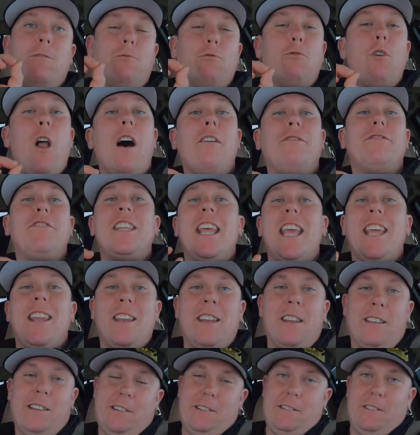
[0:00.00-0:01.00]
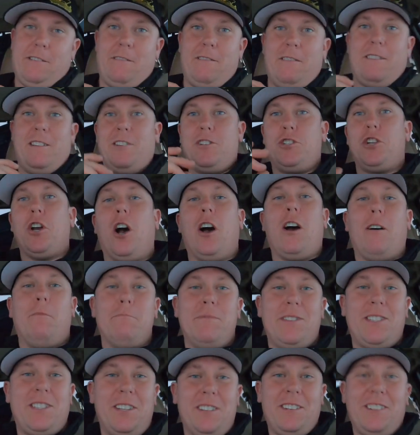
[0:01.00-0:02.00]
roughed in
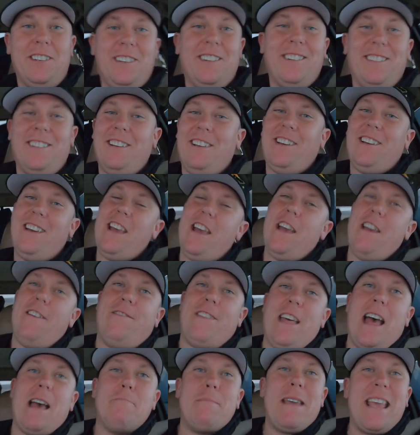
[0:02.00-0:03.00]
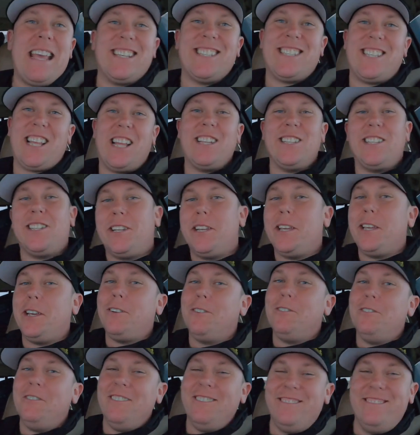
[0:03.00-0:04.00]
jobs, if that makes sense to
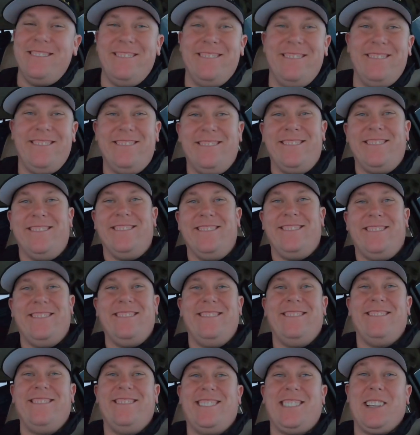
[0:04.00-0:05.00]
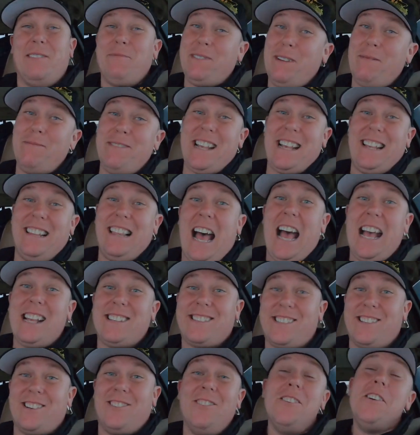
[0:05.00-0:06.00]
you. Sometimes they
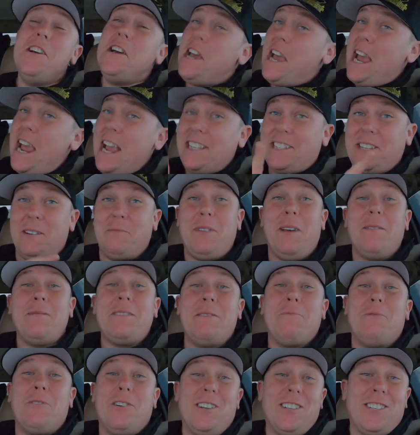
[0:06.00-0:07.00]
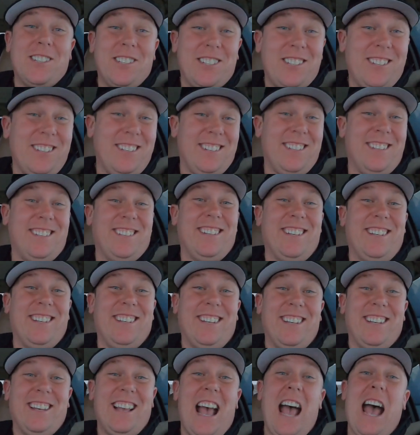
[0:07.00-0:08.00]
last though. Hey, sometimes it works.
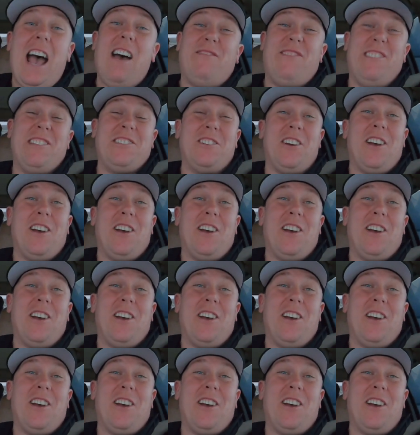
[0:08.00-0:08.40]
Half the